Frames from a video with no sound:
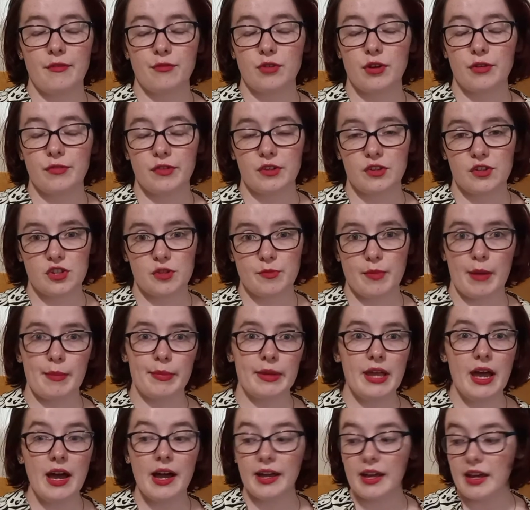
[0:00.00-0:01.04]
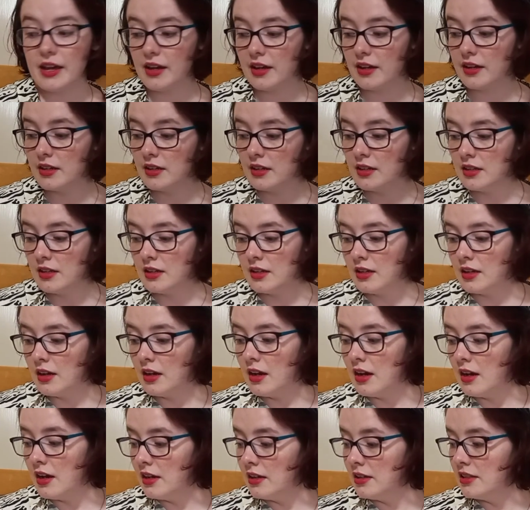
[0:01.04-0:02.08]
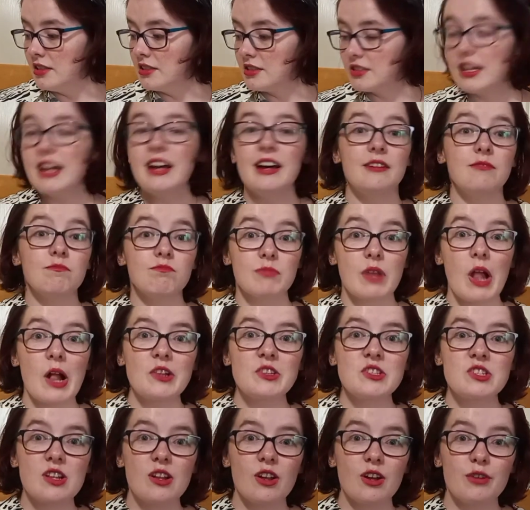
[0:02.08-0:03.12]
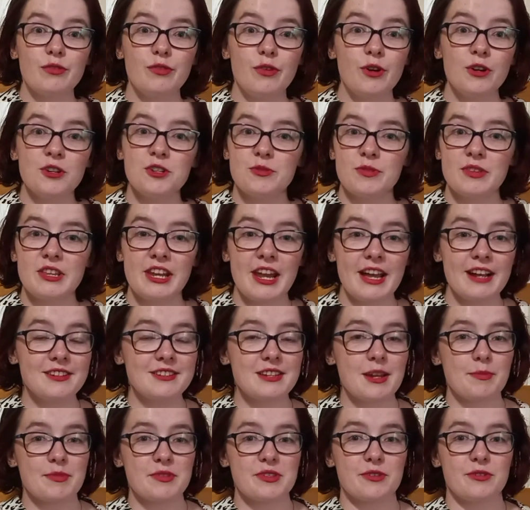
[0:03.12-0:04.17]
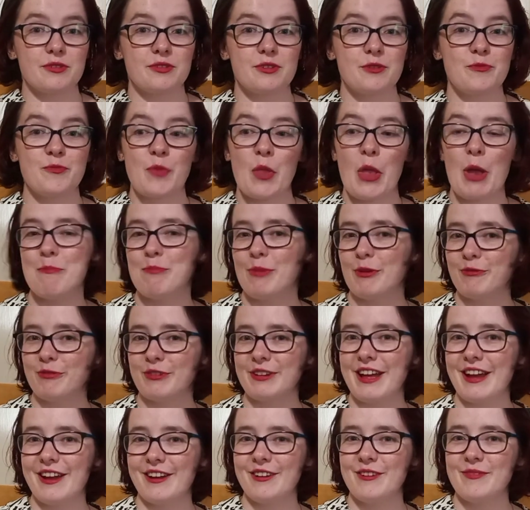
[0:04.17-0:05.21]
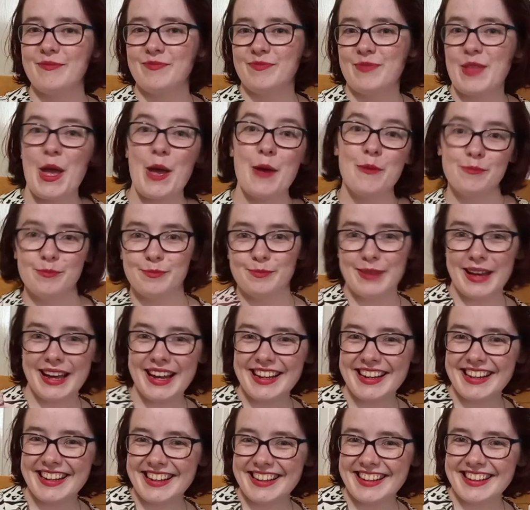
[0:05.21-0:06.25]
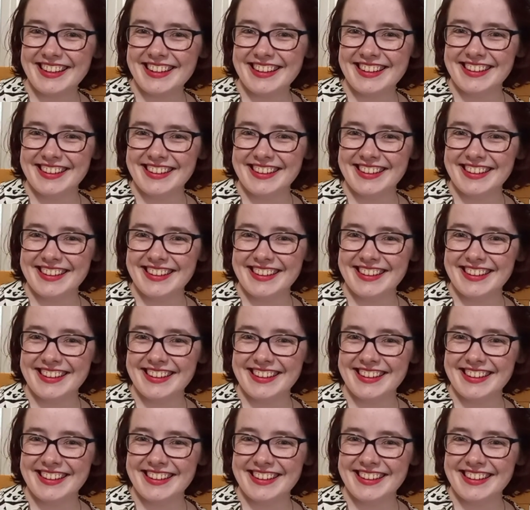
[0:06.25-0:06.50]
I finish the Baba Yaga. So yeah, lots to look forward to in the next episode. But for now, bye!